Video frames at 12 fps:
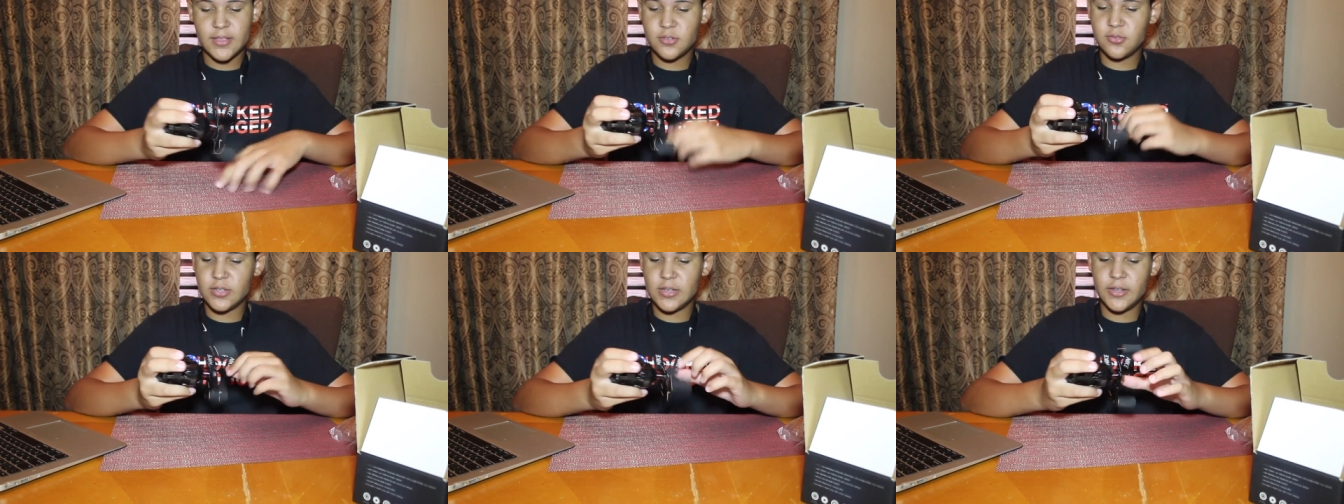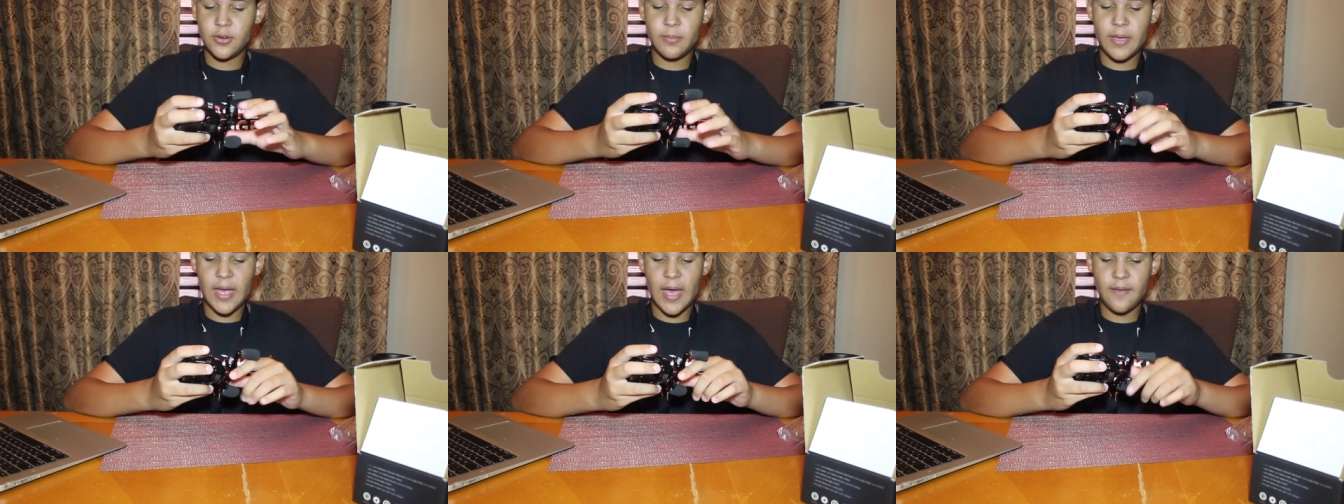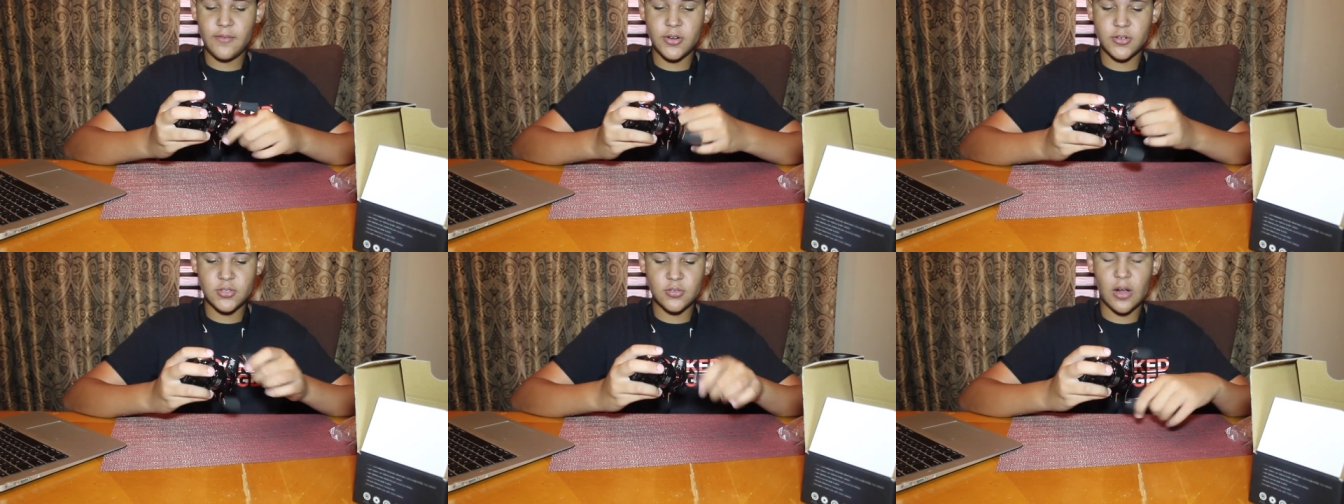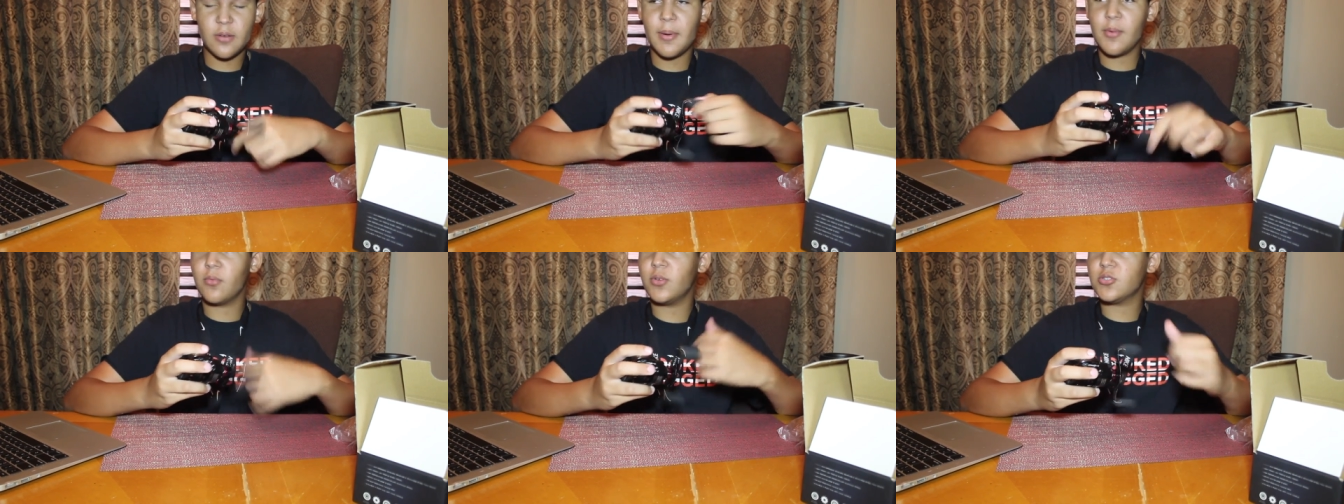This was a little bit heavier too. I don't
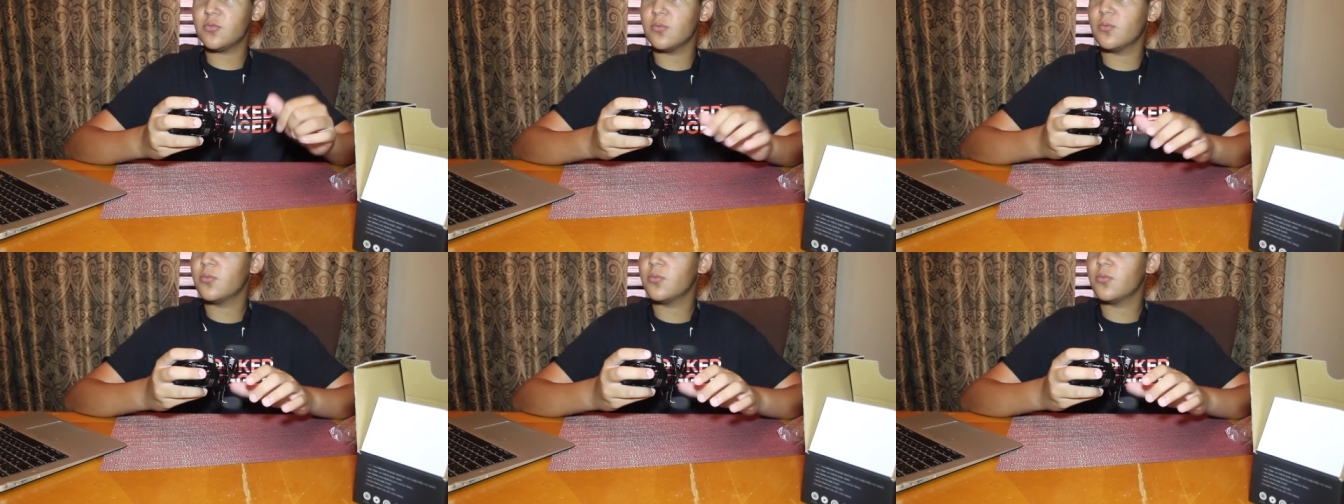remember which